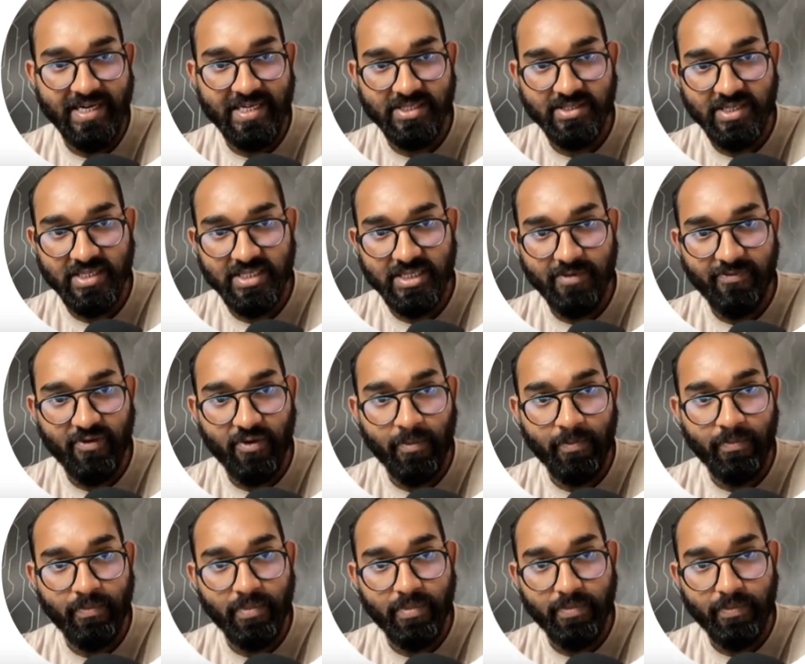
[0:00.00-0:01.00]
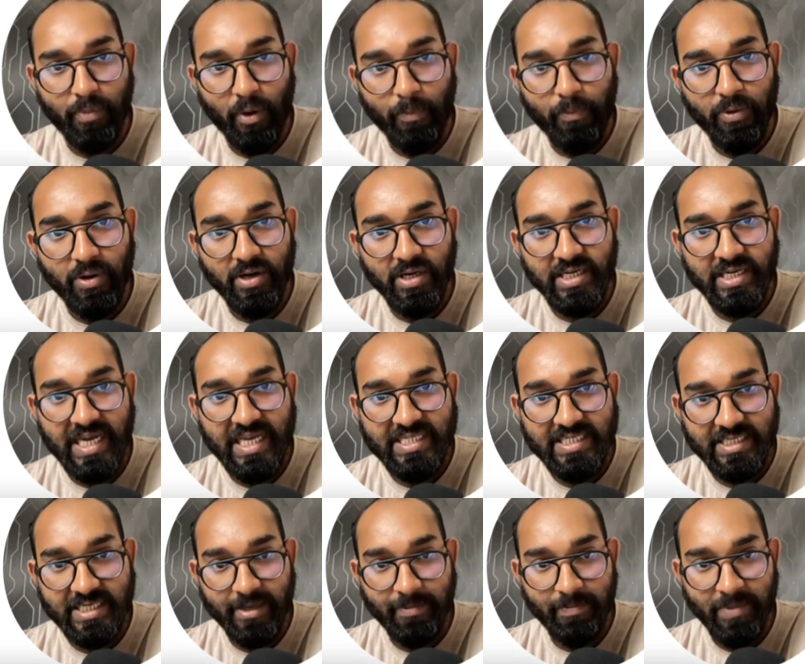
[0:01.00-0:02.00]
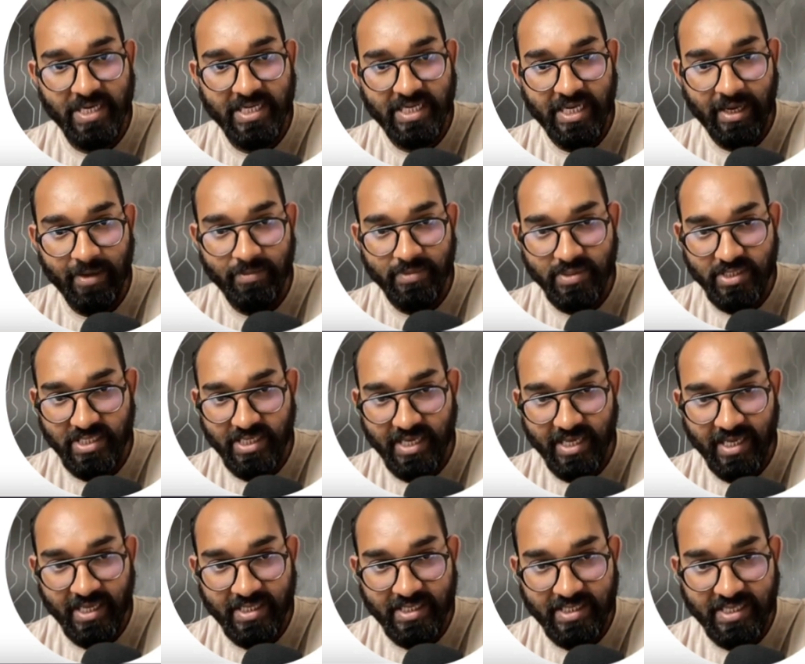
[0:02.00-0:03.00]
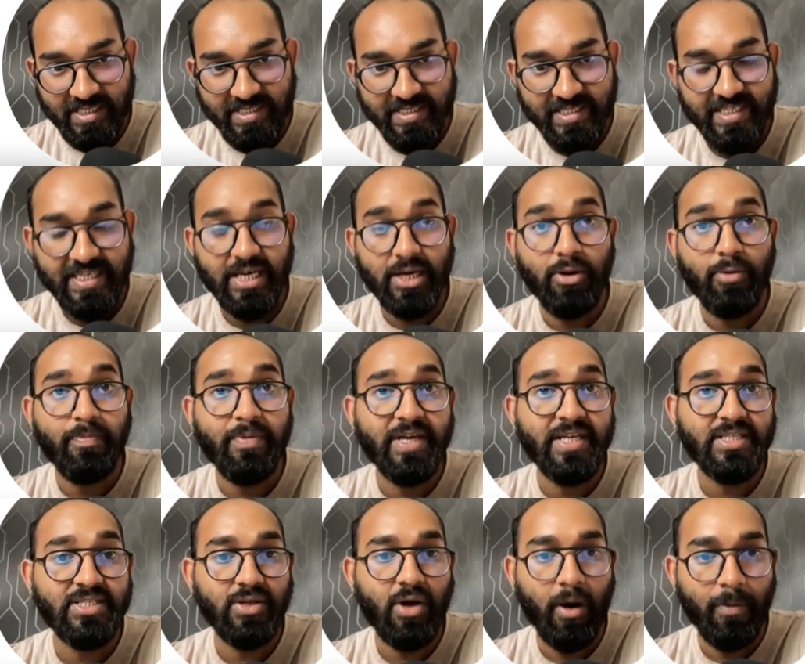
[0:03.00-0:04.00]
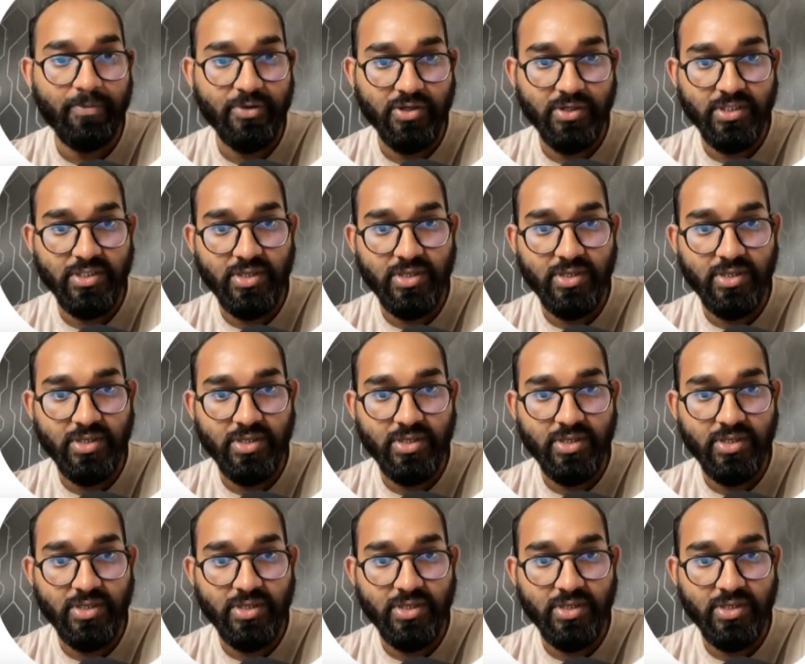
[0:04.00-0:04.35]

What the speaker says: As you can see from popular task template, I am seeing this yellow page option.